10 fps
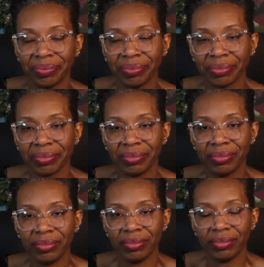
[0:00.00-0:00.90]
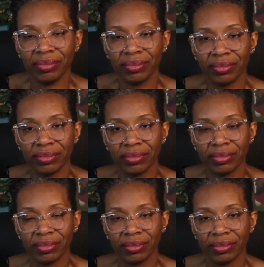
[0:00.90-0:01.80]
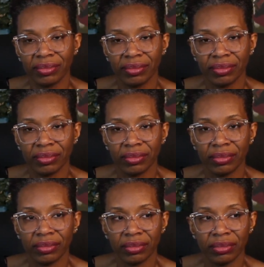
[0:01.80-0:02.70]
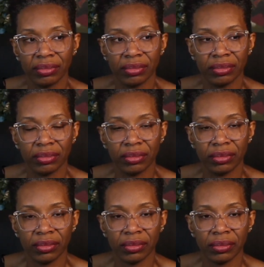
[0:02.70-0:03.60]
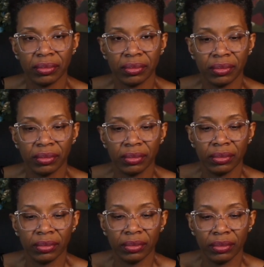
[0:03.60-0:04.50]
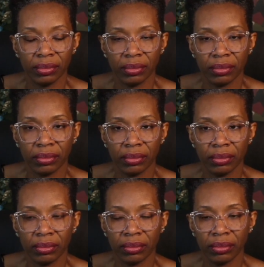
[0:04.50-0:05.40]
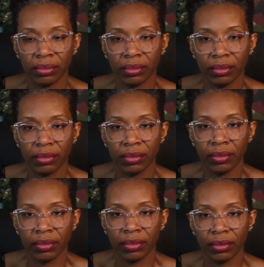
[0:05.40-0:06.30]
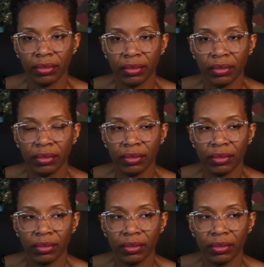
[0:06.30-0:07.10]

[no speech]